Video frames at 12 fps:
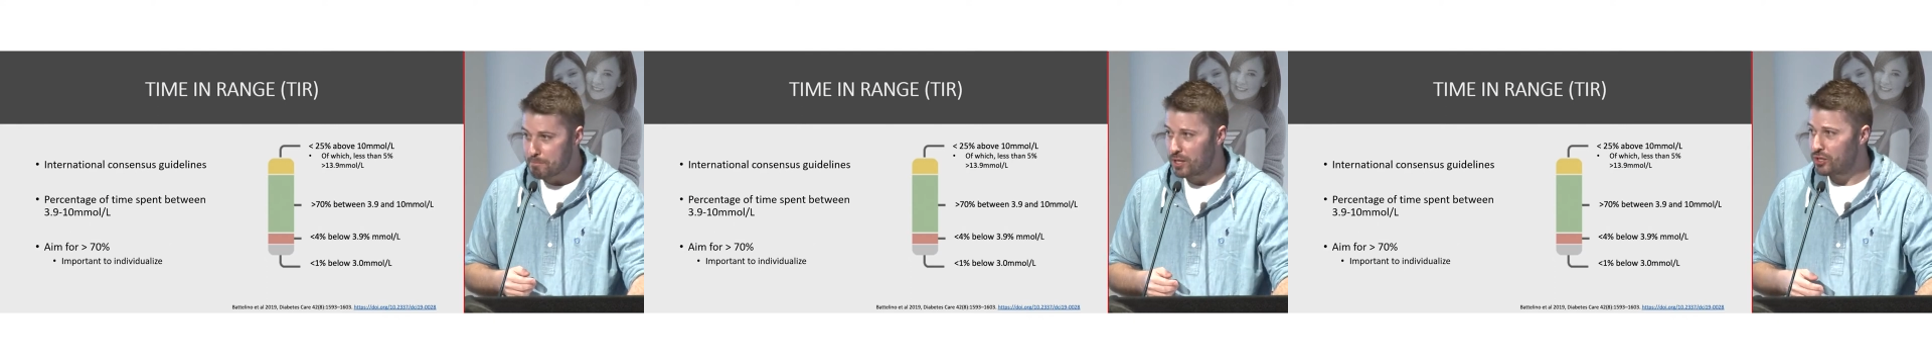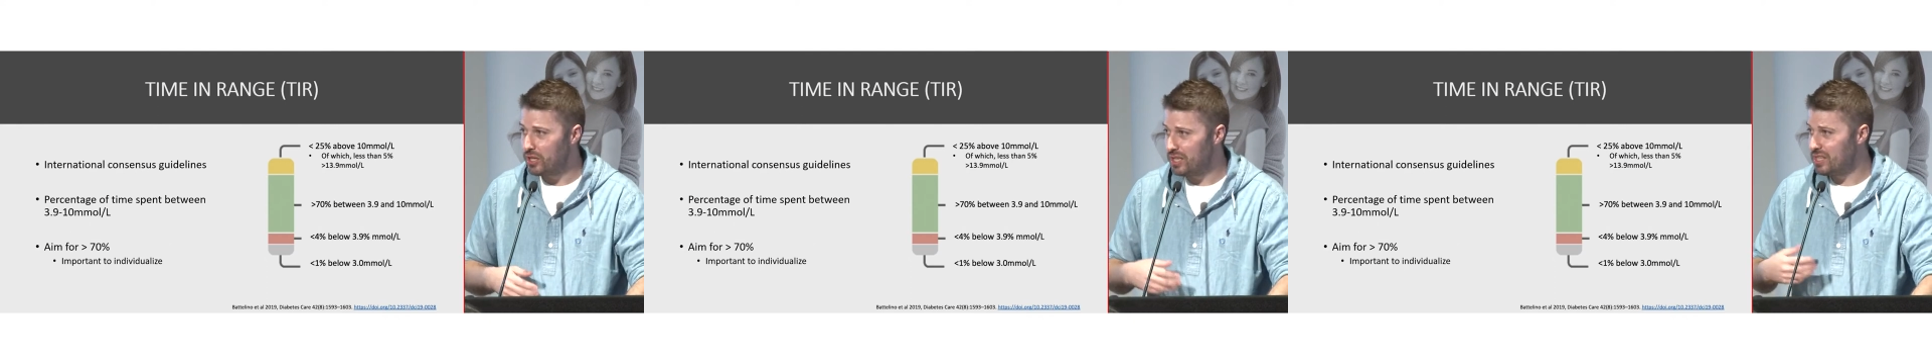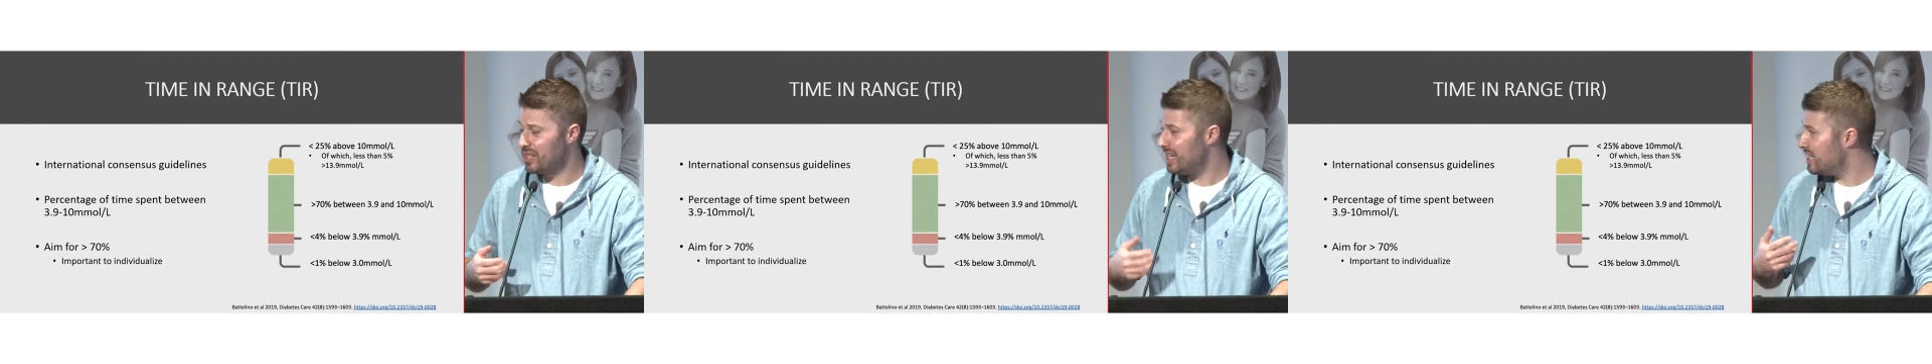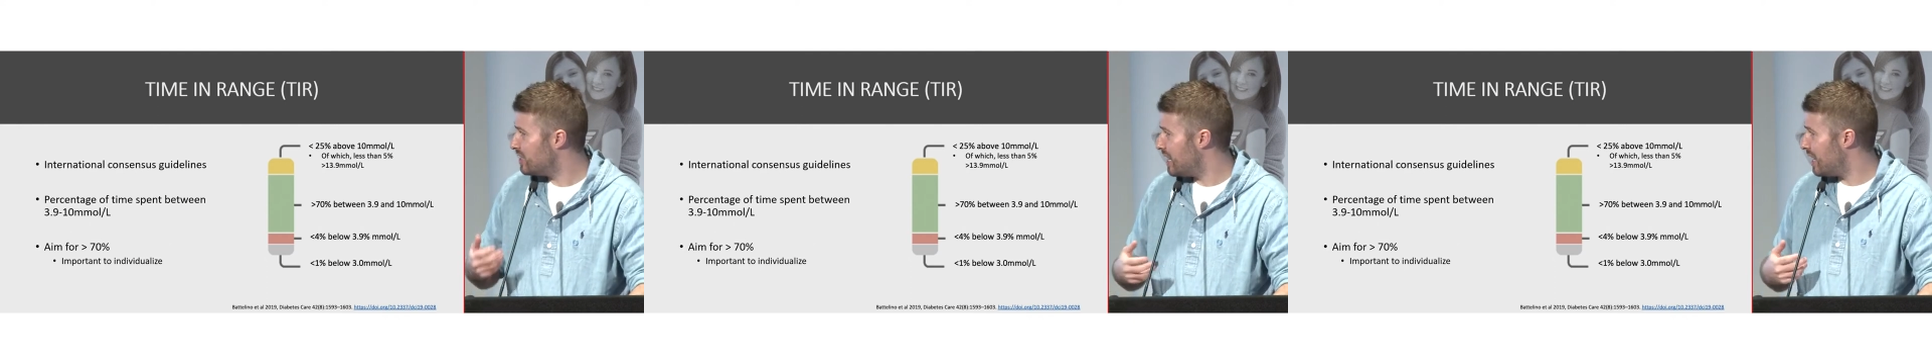So this is an
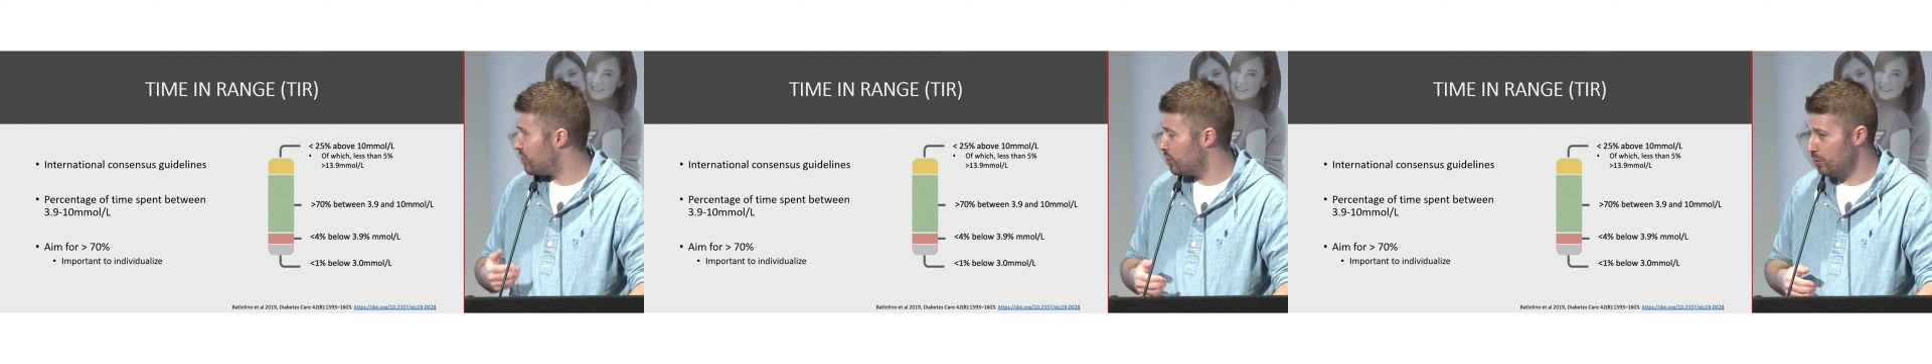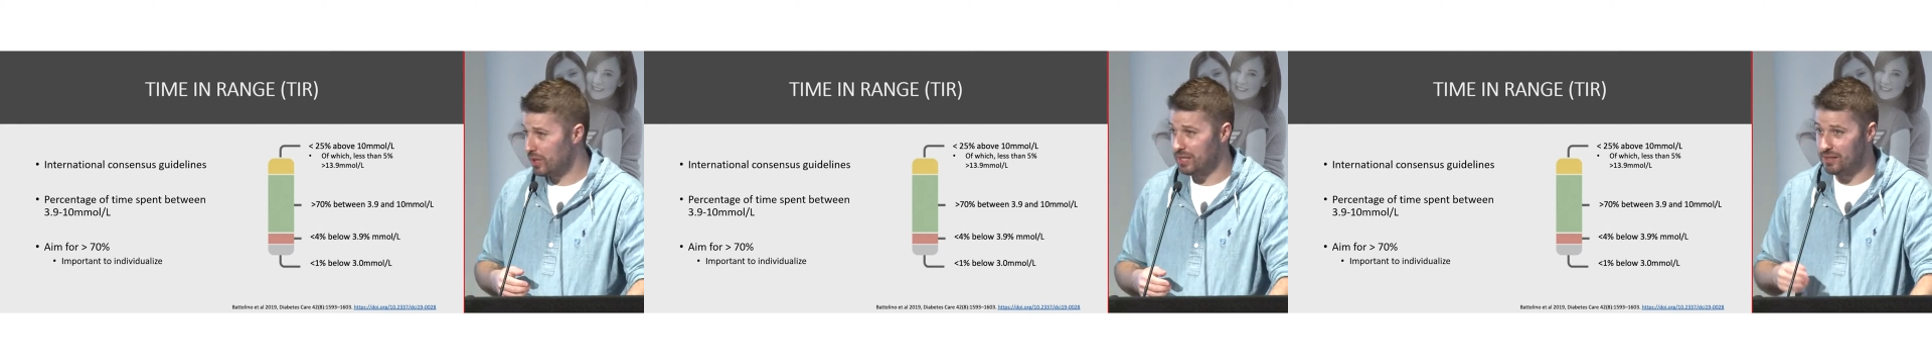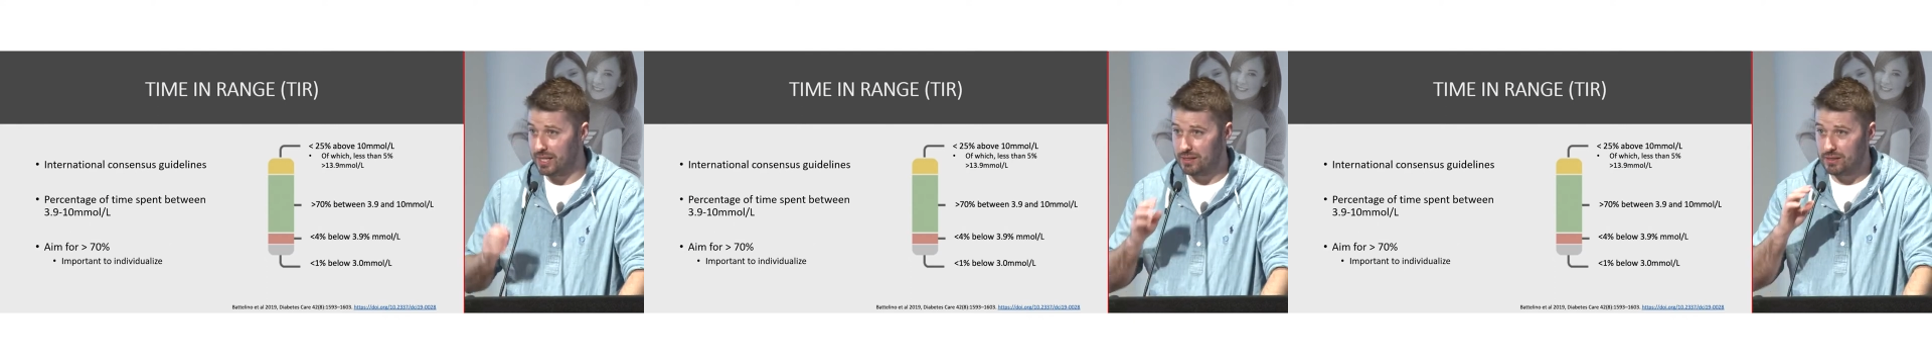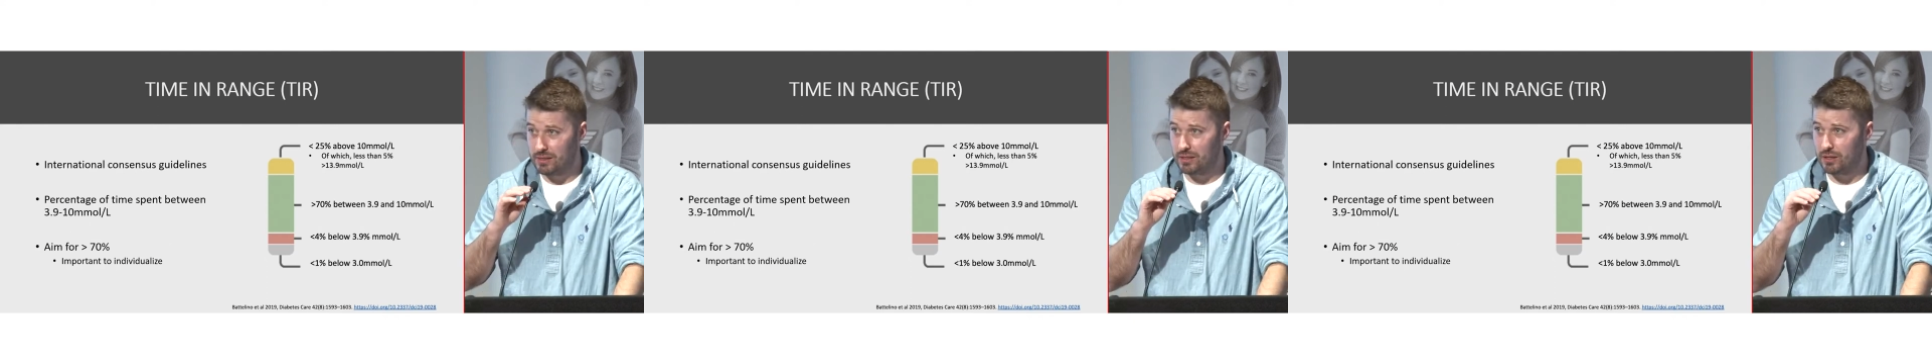international
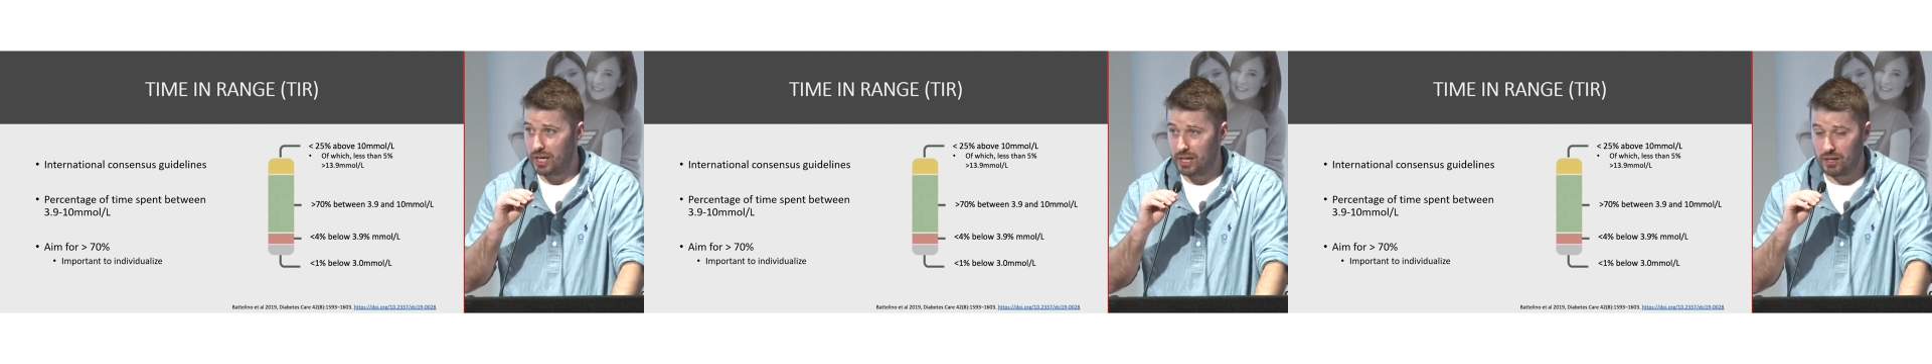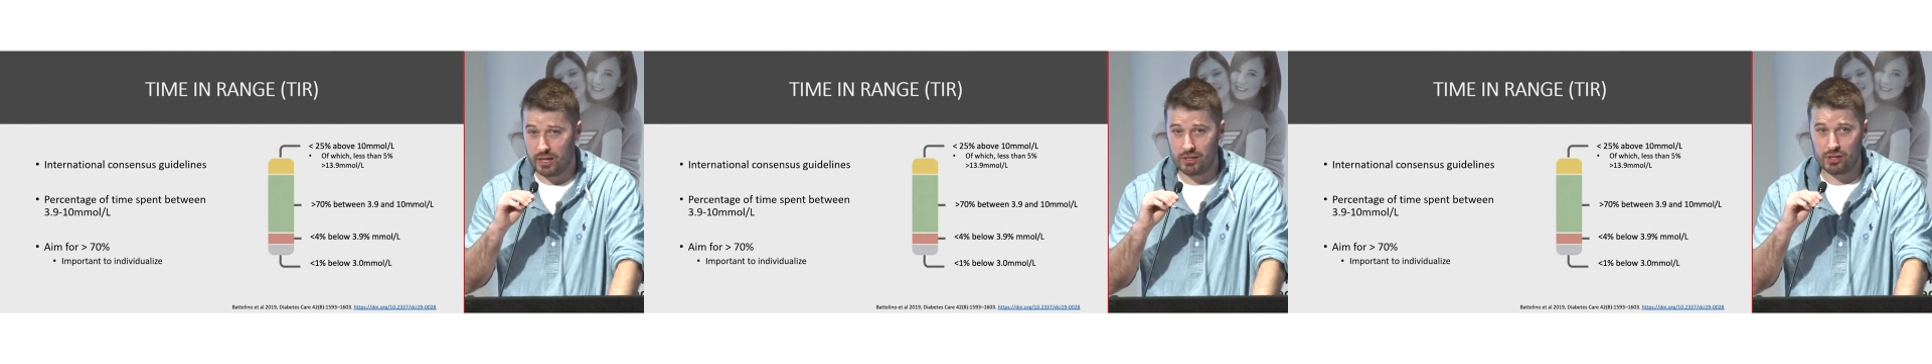consensus guideline.